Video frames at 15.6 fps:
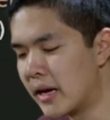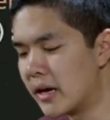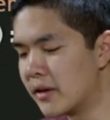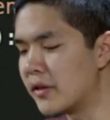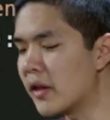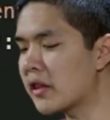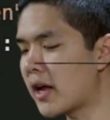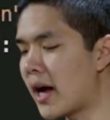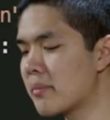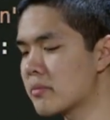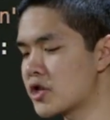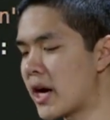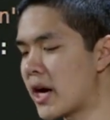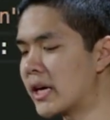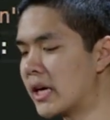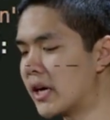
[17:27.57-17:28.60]
this time
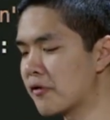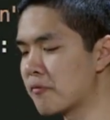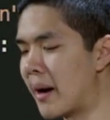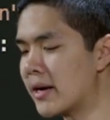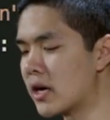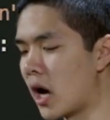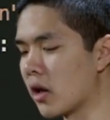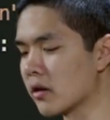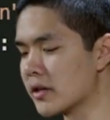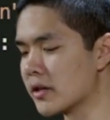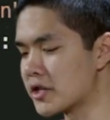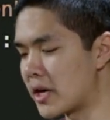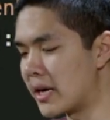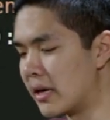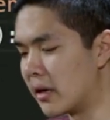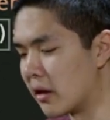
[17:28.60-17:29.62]
checking if my knowledge
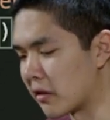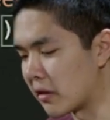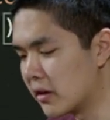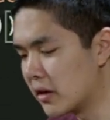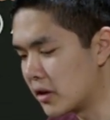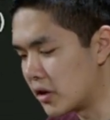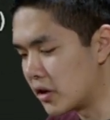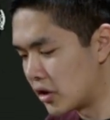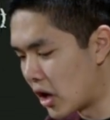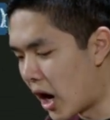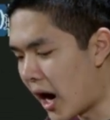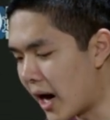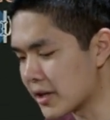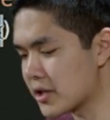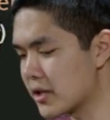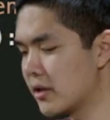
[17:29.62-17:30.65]
is
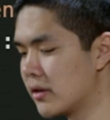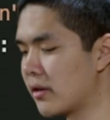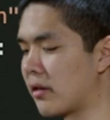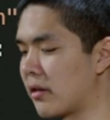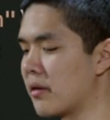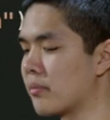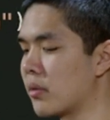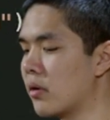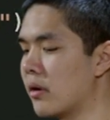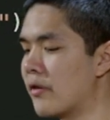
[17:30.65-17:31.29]
not the symbol,